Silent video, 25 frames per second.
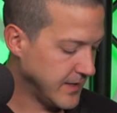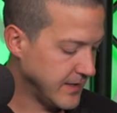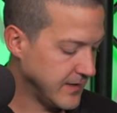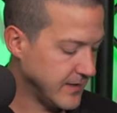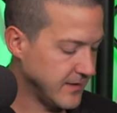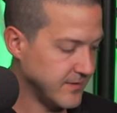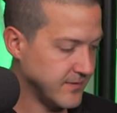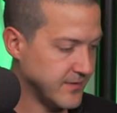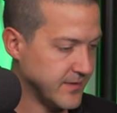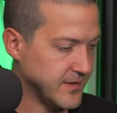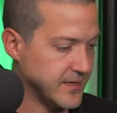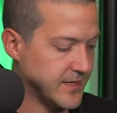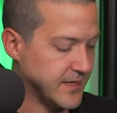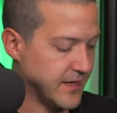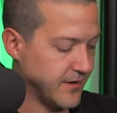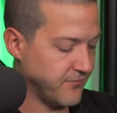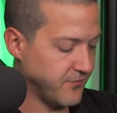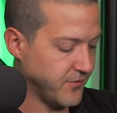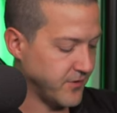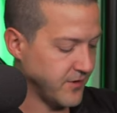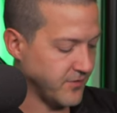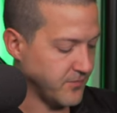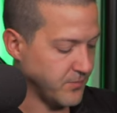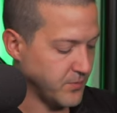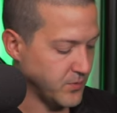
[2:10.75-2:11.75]
is the
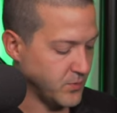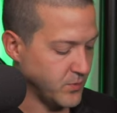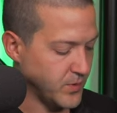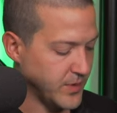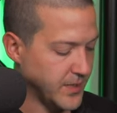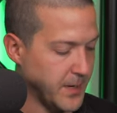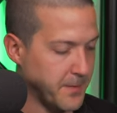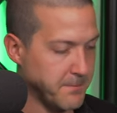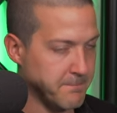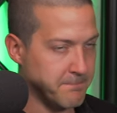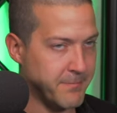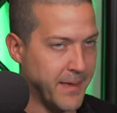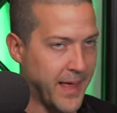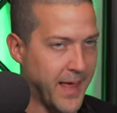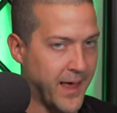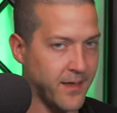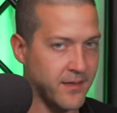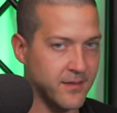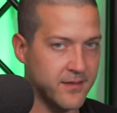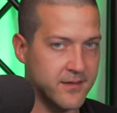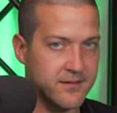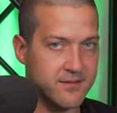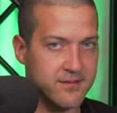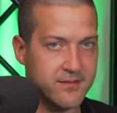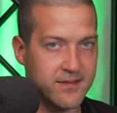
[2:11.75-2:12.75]
difference between a
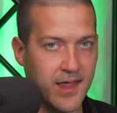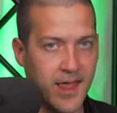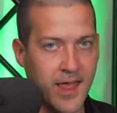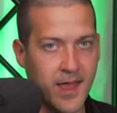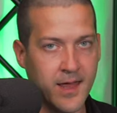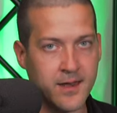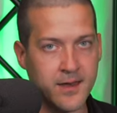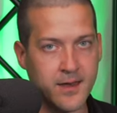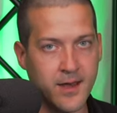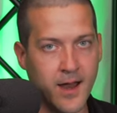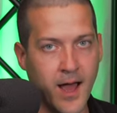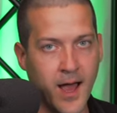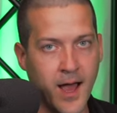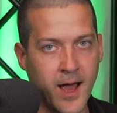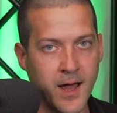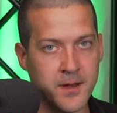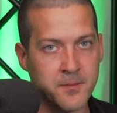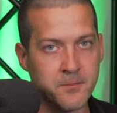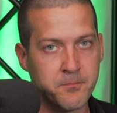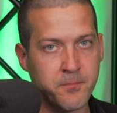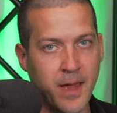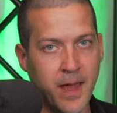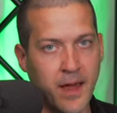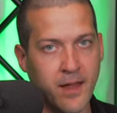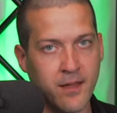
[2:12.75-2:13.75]
balanced and an
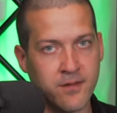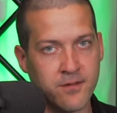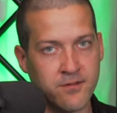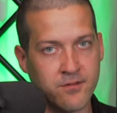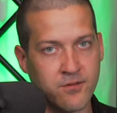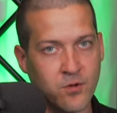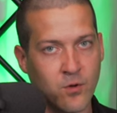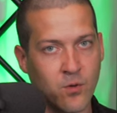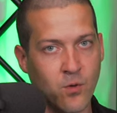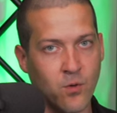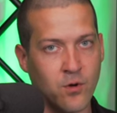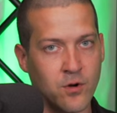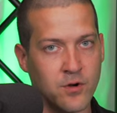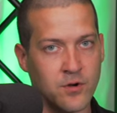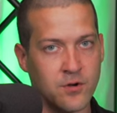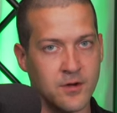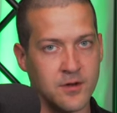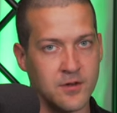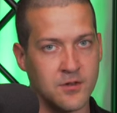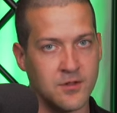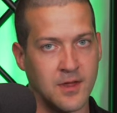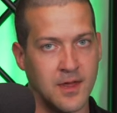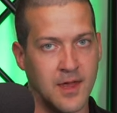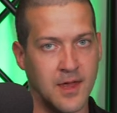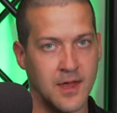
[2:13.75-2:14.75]
unbalanced
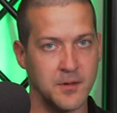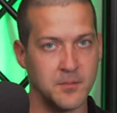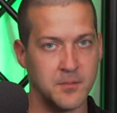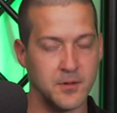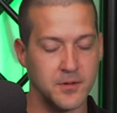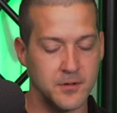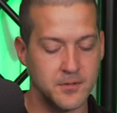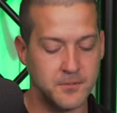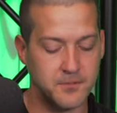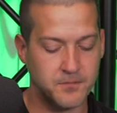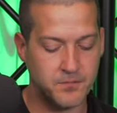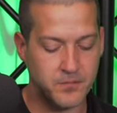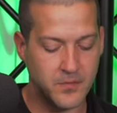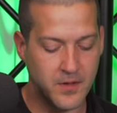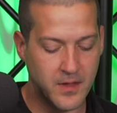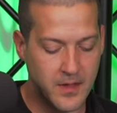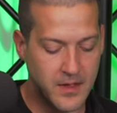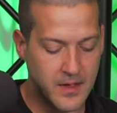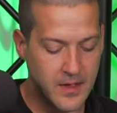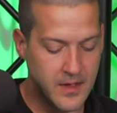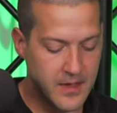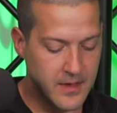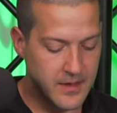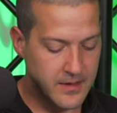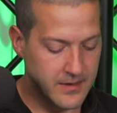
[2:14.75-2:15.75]
quarter-inch cable.
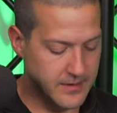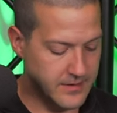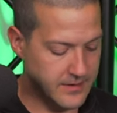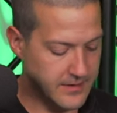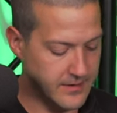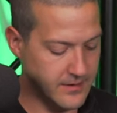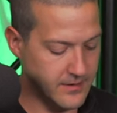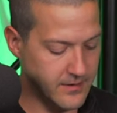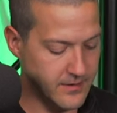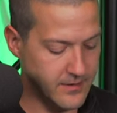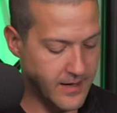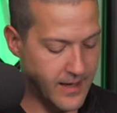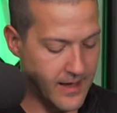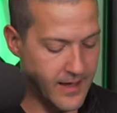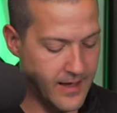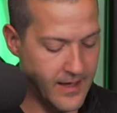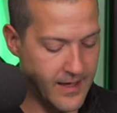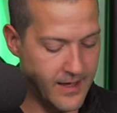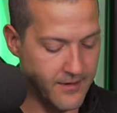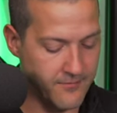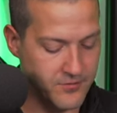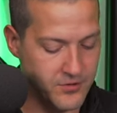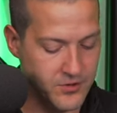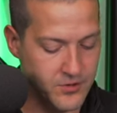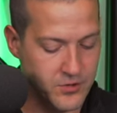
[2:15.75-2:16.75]
Here I
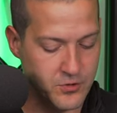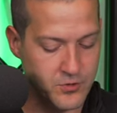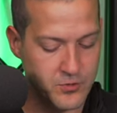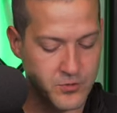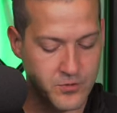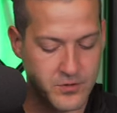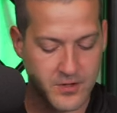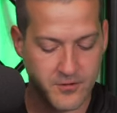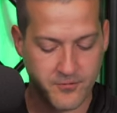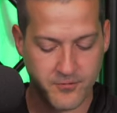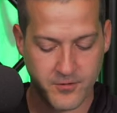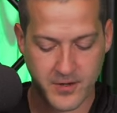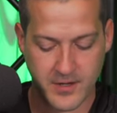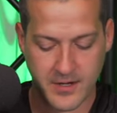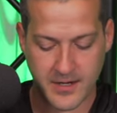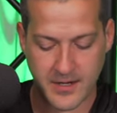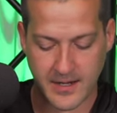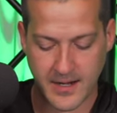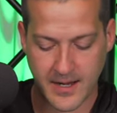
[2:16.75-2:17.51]
have two different